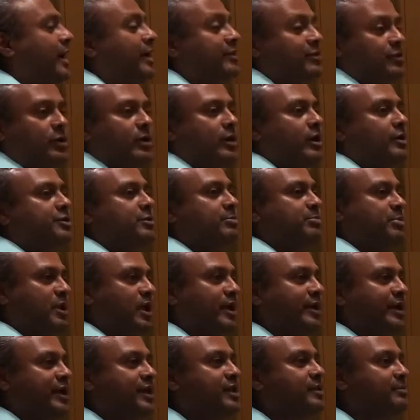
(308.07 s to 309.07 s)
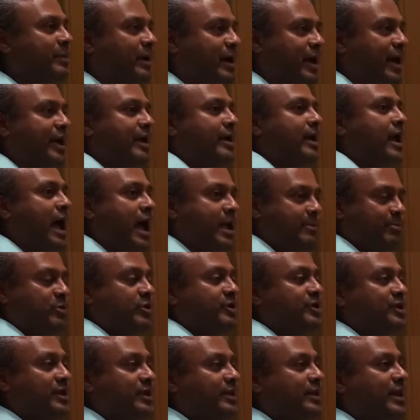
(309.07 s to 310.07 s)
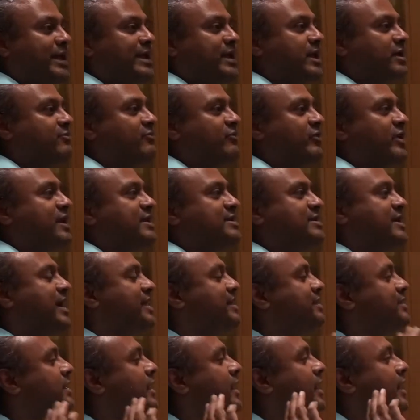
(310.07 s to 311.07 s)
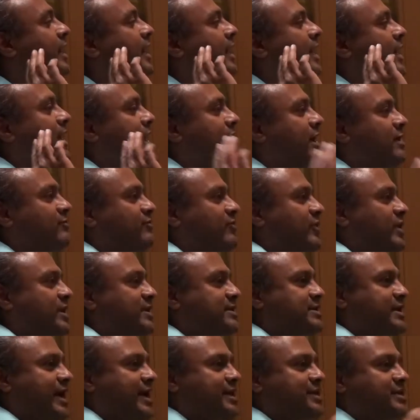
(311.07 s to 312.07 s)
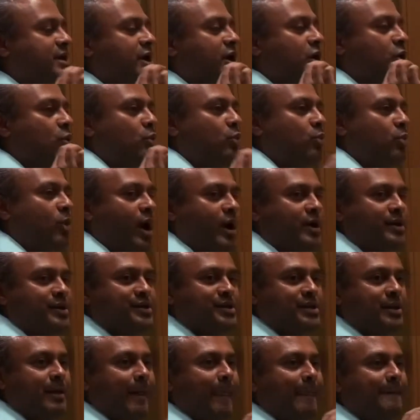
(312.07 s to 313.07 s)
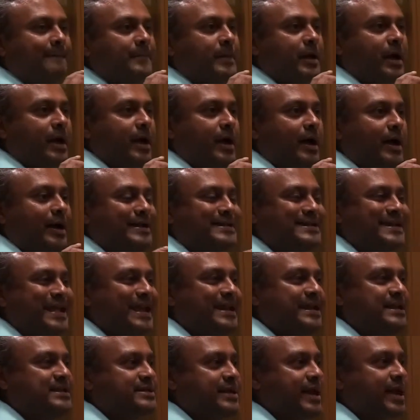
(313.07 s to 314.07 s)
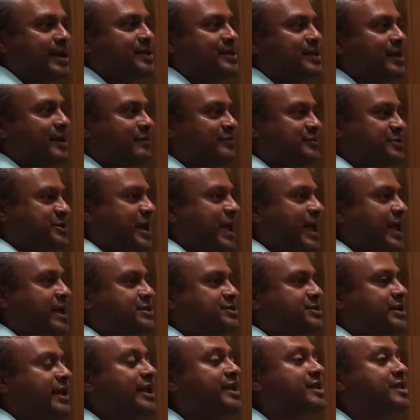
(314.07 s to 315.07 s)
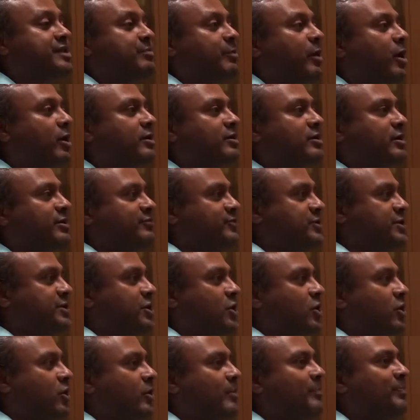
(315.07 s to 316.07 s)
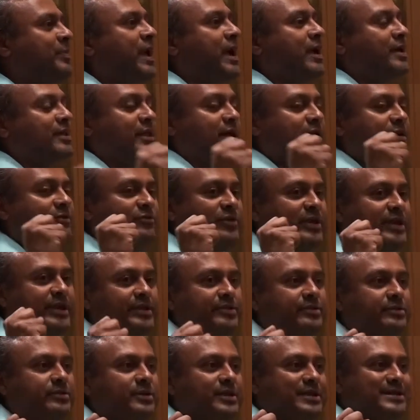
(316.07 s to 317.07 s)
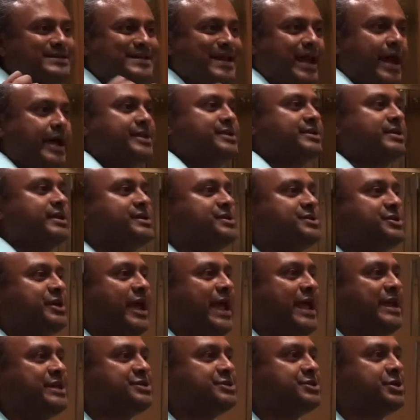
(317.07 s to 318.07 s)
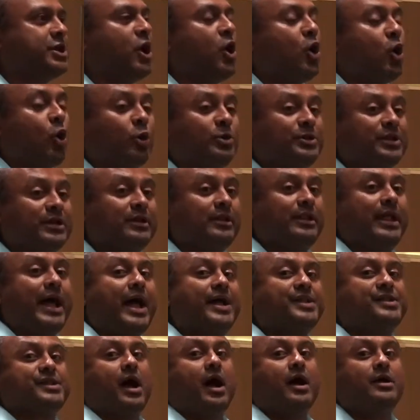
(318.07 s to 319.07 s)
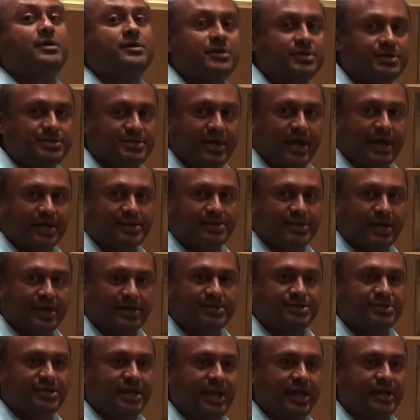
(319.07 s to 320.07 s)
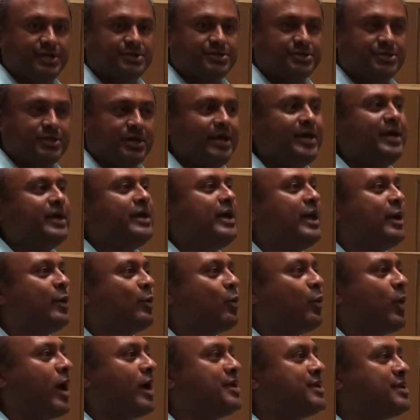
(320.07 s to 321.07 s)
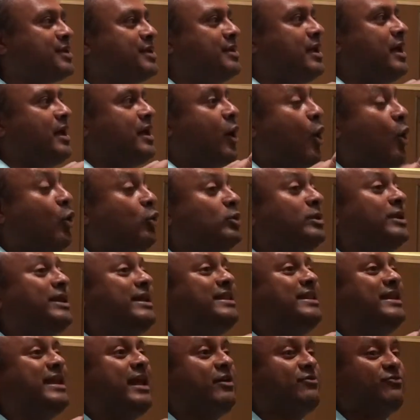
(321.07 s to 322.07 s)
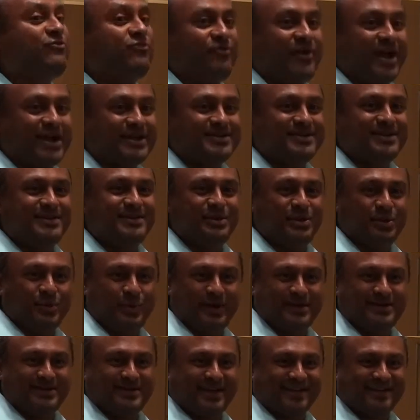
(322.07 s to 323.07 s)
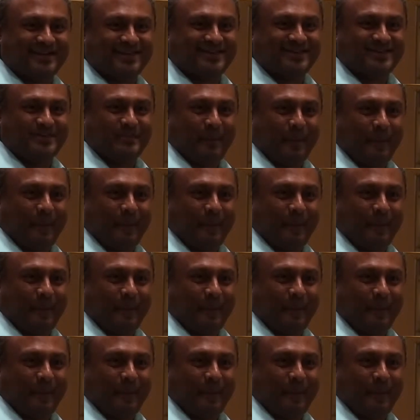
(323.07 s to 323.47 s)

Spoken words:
and there are other plugins, but I personally like Infinitest. Infinitest runs any tests that have changed. It's smart enough to know that if either the test has changed or the class under test has changed, it runs only the affected unit test.